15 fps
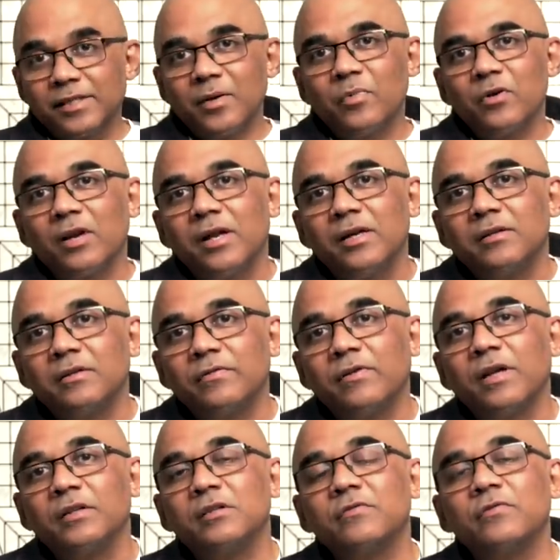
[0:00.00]
it about Nayattu. If you
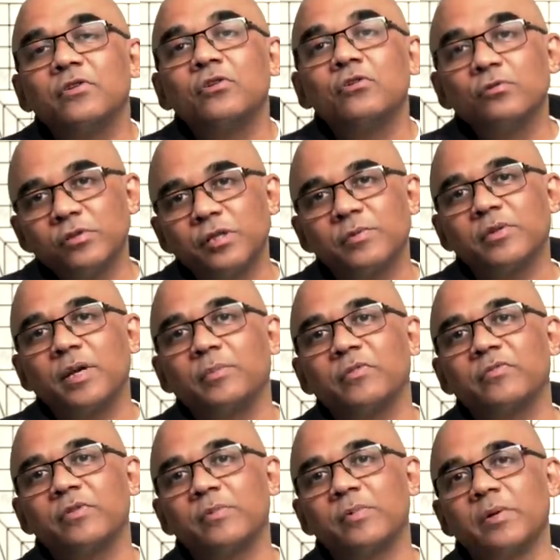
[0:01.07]
like this video, do subscribe to
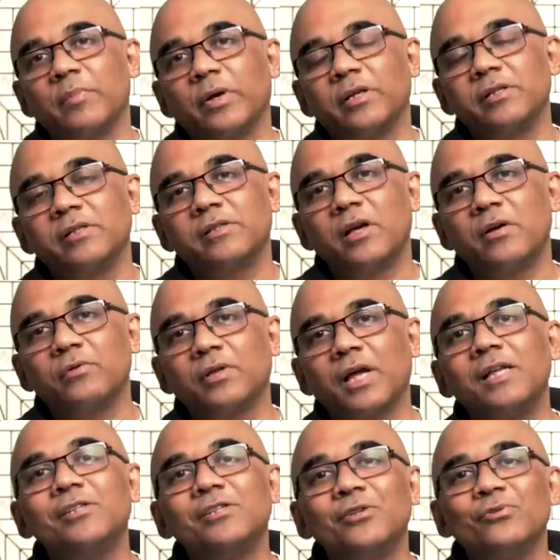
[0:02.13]
Film Companion South,
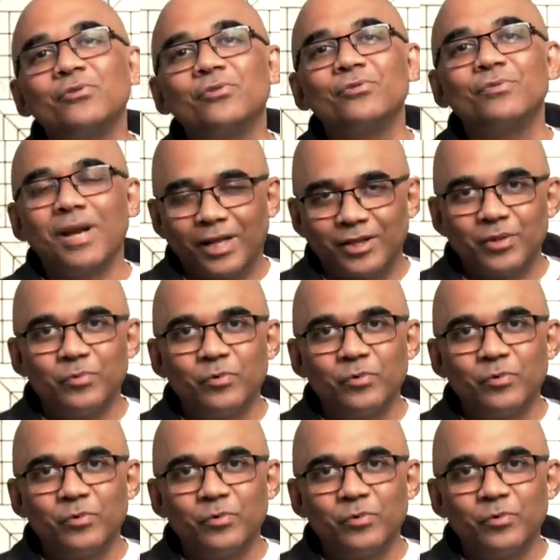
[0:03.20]
and see you soon at the